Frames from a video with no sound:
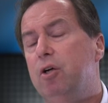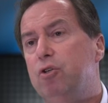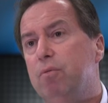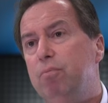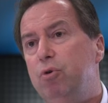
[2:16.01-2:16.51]

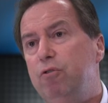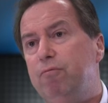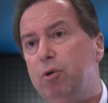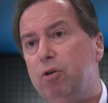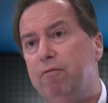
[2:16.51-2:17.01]
to
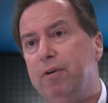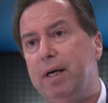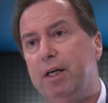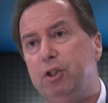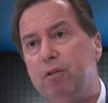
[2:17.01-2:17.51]
move
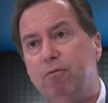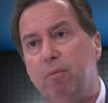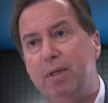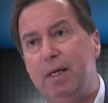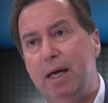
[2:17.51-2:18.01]
purification from the